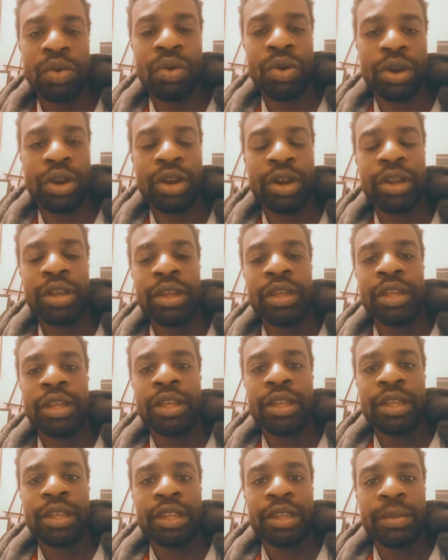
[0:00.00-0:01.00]
or
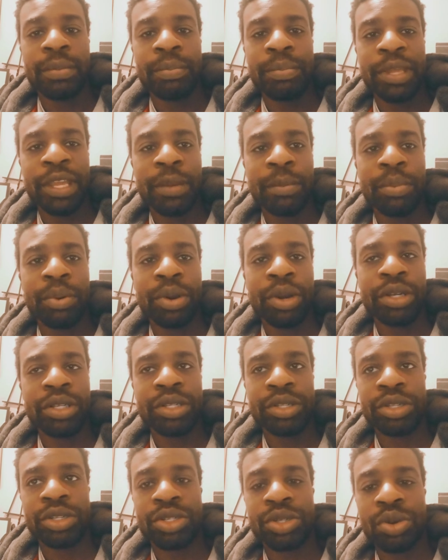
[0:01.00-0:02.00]
being put
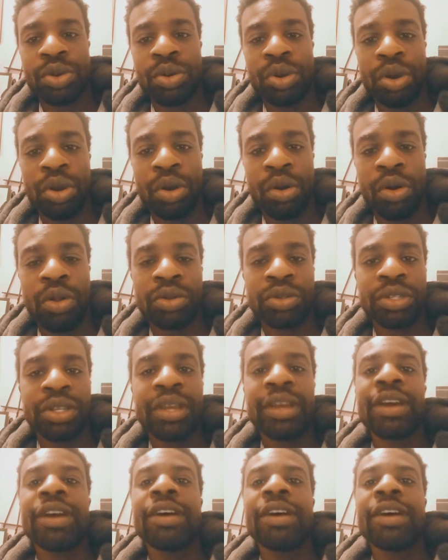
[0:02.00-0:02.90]
into the so-called